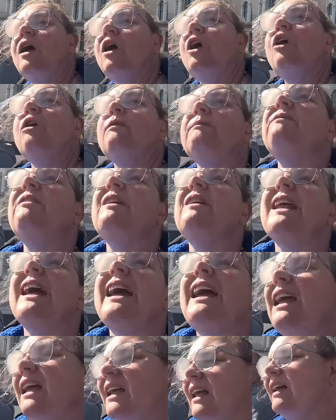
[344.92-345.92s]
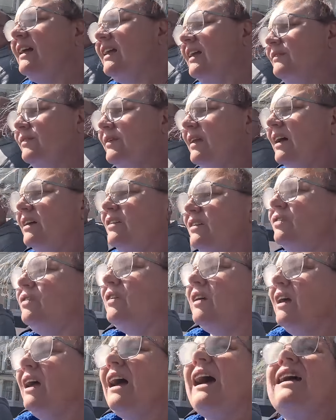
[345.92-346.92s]
Hopefully, it'll have
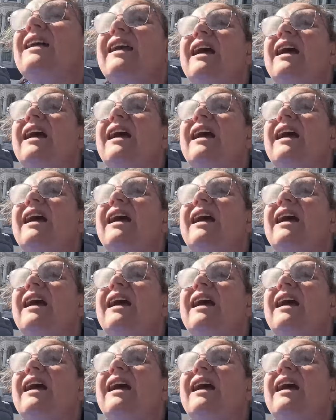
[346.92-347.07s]
nice... I'll